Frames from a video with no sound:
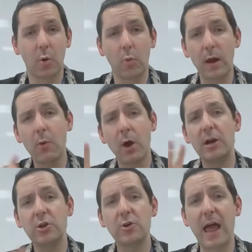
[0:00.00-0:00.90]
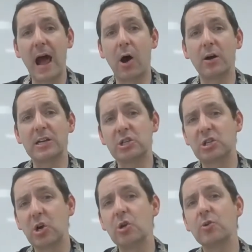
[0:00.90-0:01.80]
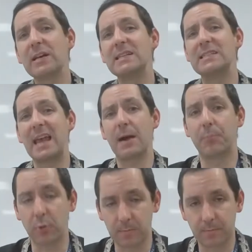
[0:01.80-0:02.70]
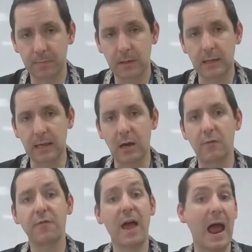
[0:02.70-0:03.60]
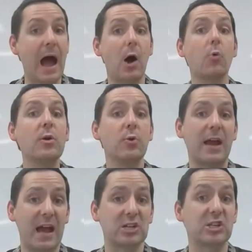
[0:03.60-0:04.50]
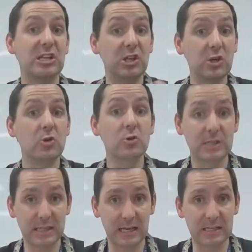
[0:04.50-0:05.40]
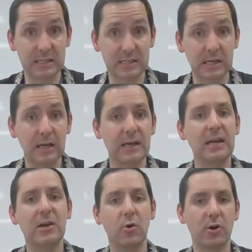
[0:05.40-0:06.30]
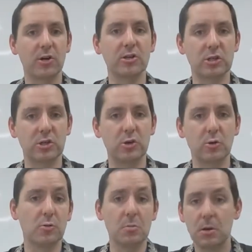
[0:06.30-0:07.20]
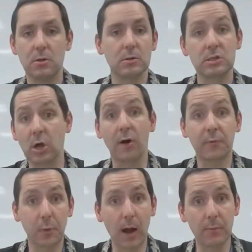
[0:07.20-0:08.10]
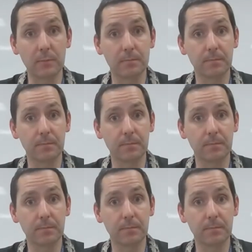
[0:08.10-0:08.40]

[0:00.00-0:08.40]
What I want to do now is show you an example of how we would actually use this in order to solve a problem.